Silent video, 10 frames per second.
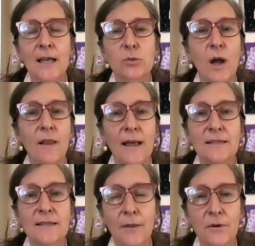as well
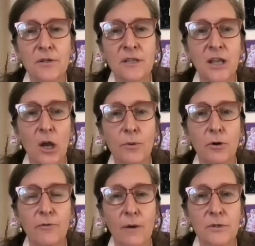as others in the
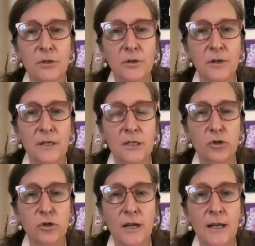opioid pharmaceutical
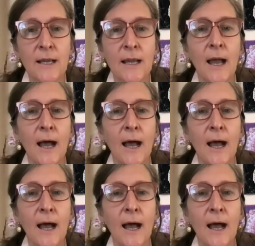industry,